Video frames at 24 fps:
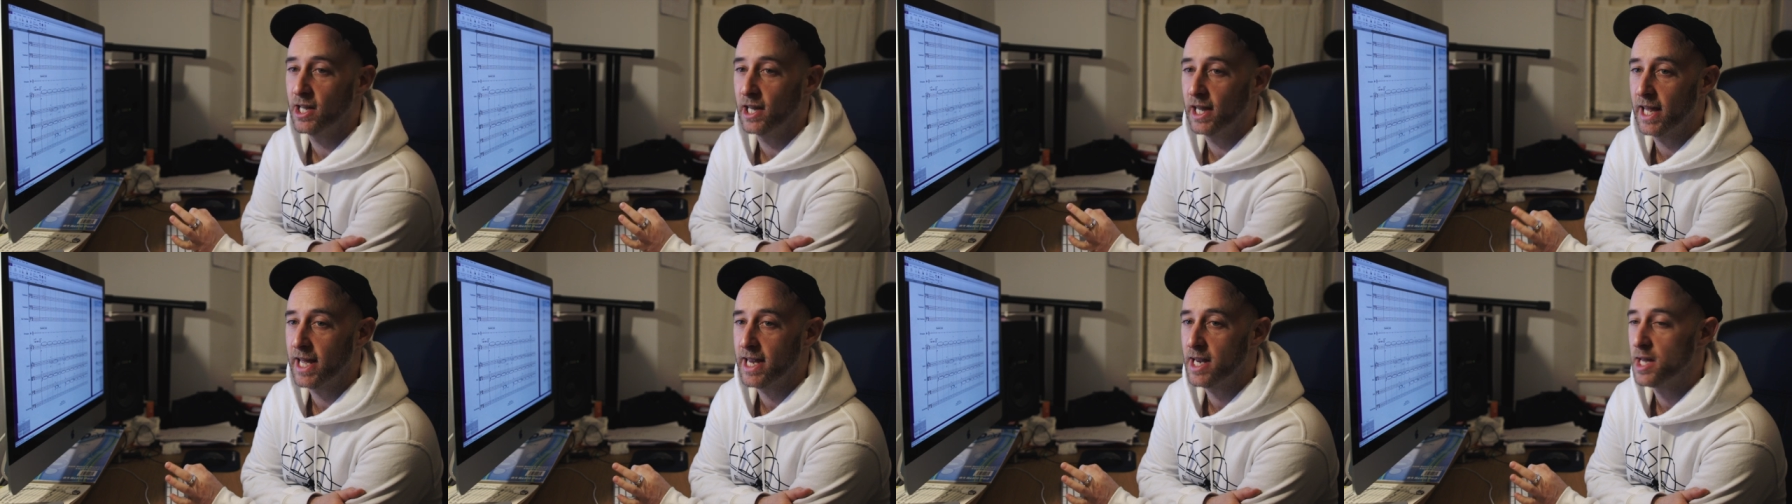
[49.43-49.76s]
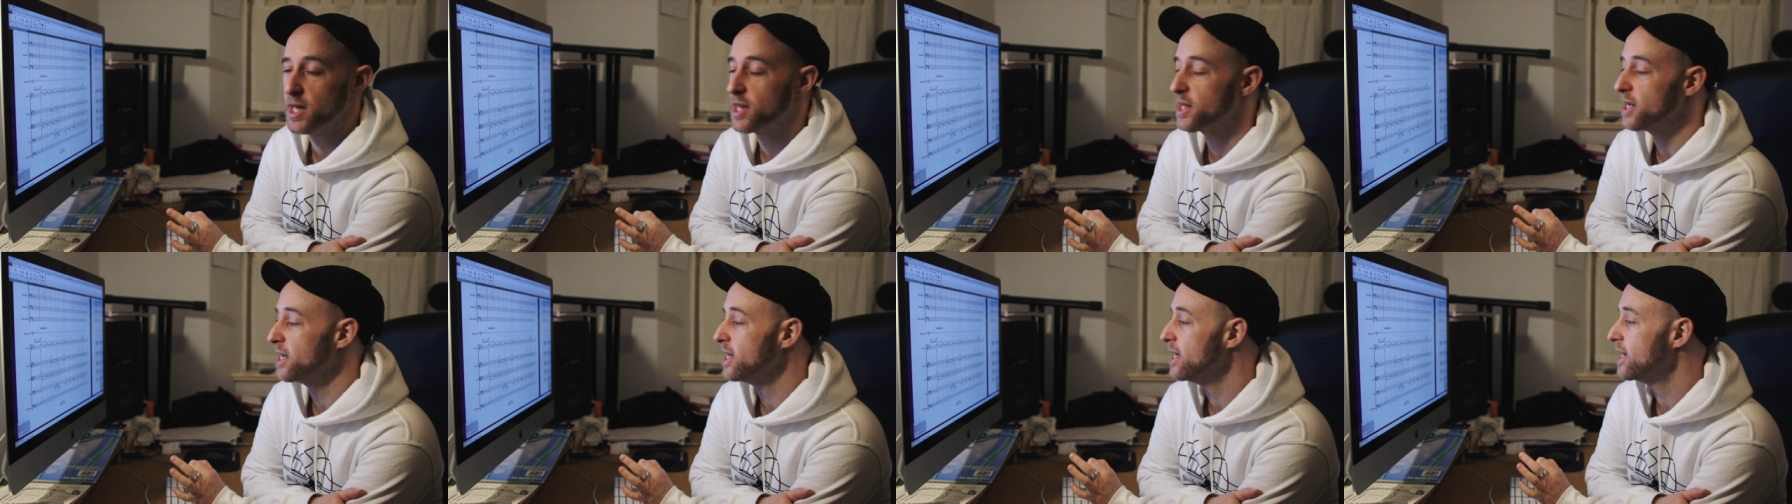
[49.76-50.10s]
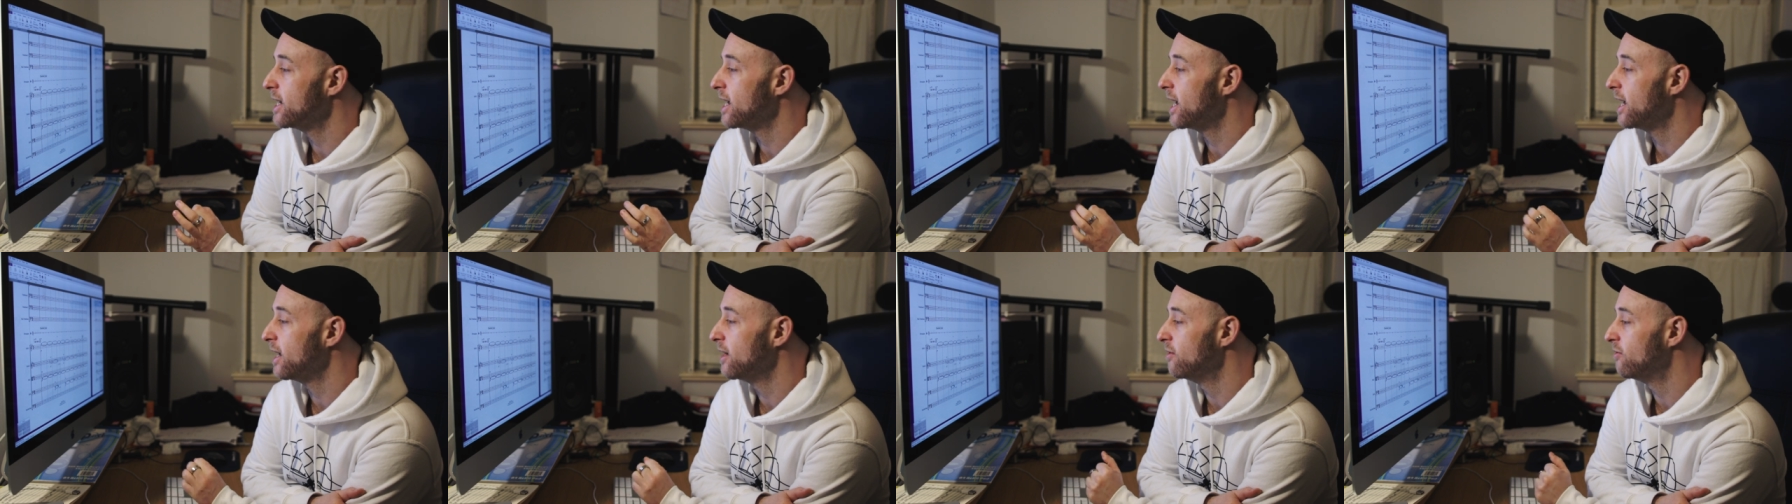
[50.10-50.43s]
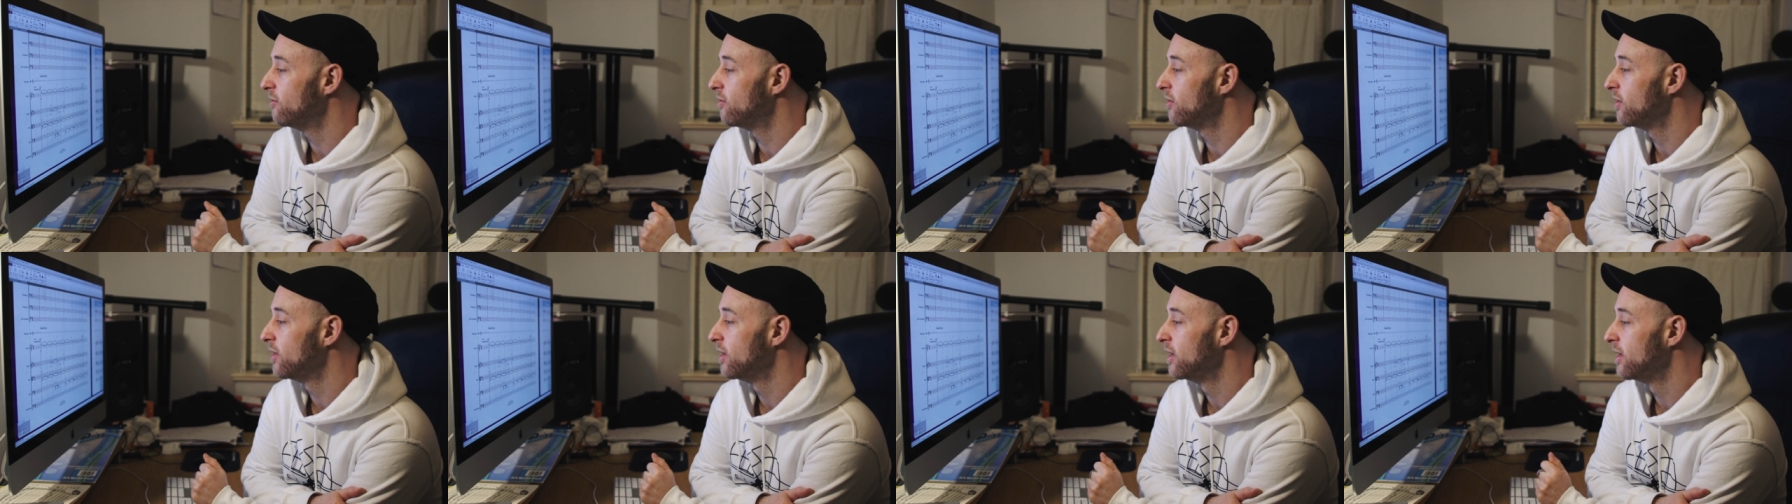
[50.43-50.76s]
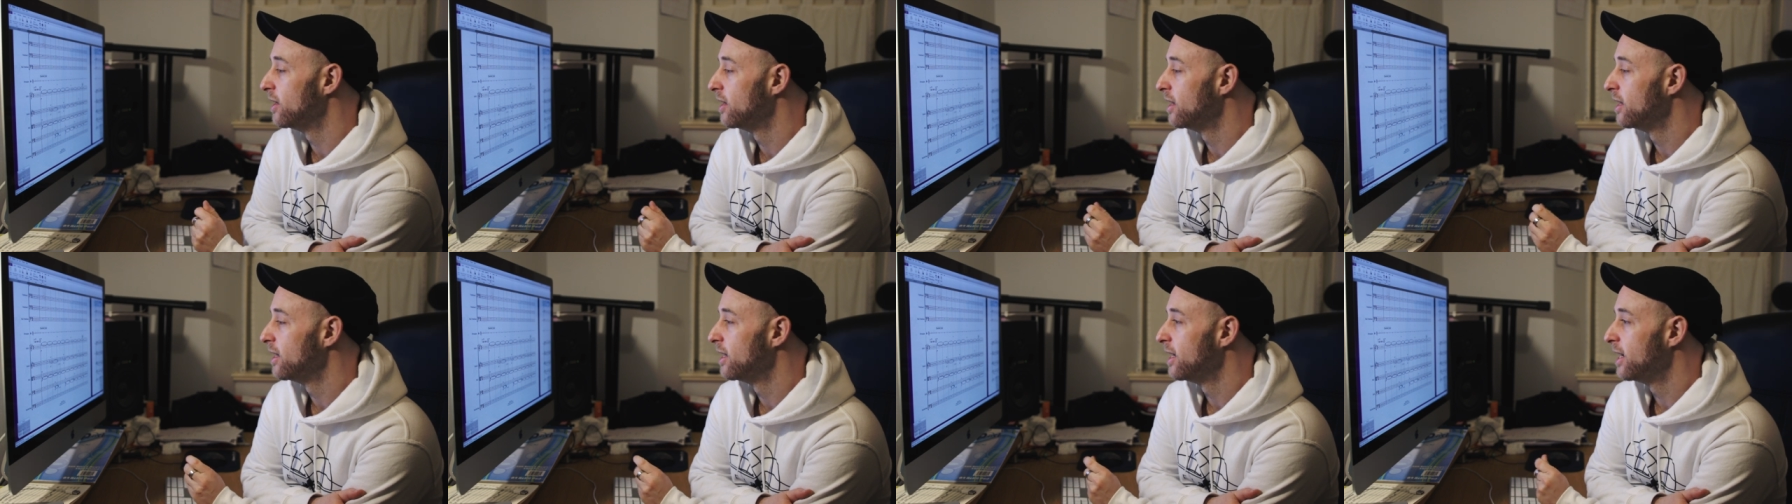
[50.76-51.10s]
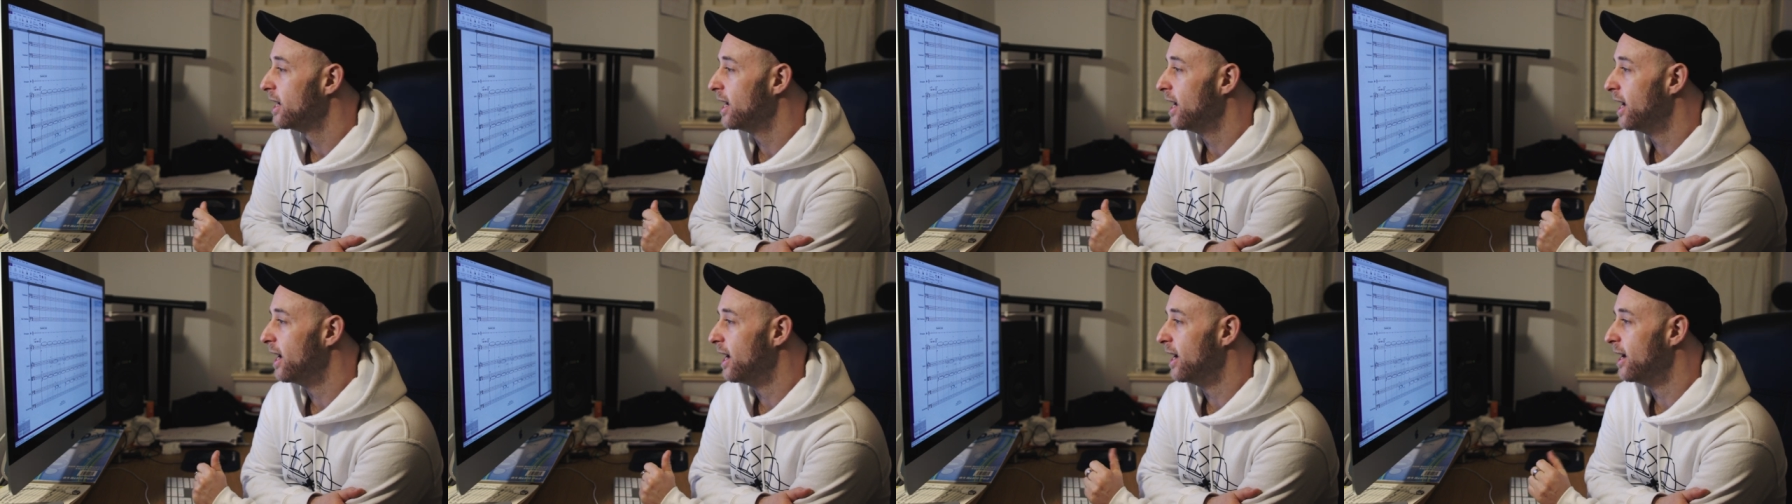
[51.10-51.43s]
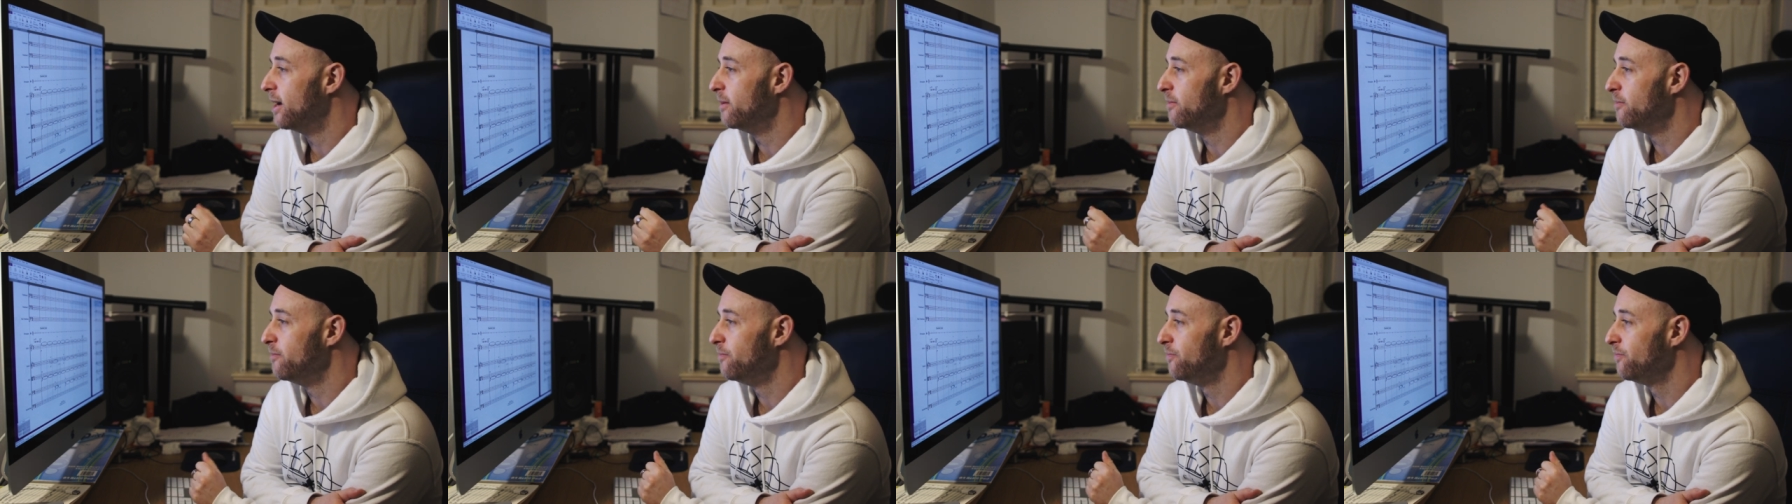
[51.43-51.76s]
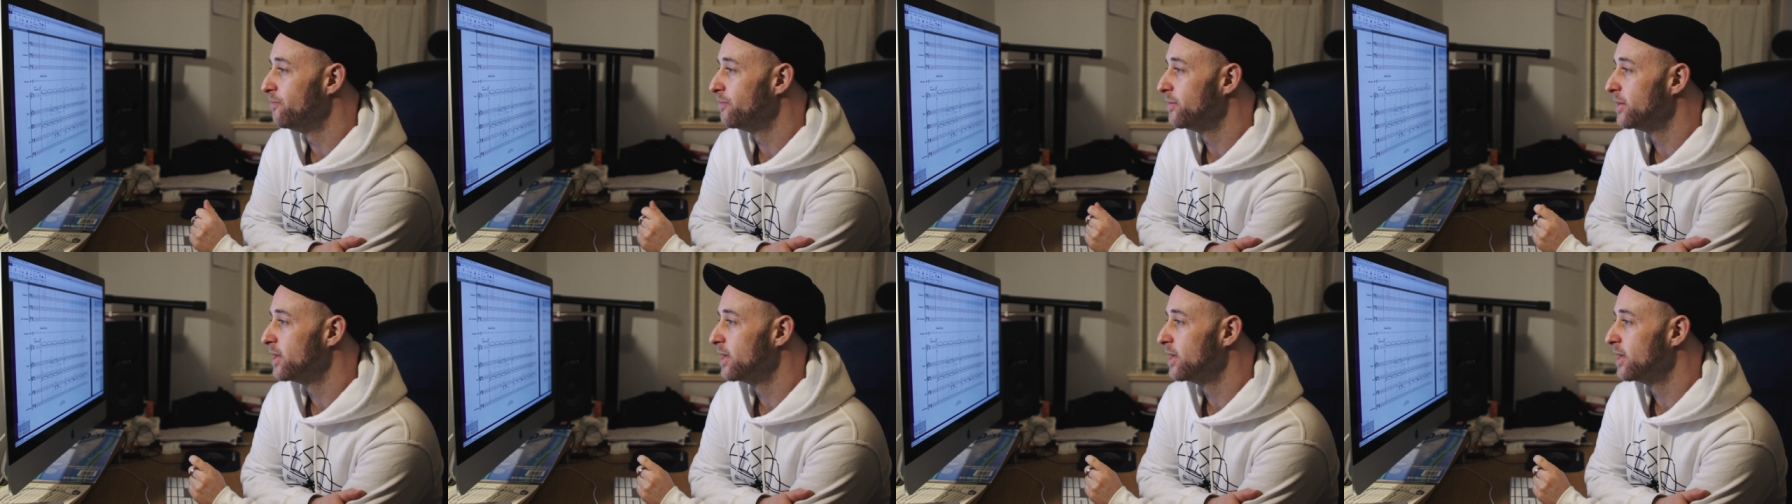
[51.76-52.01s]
a lengthy kind of um,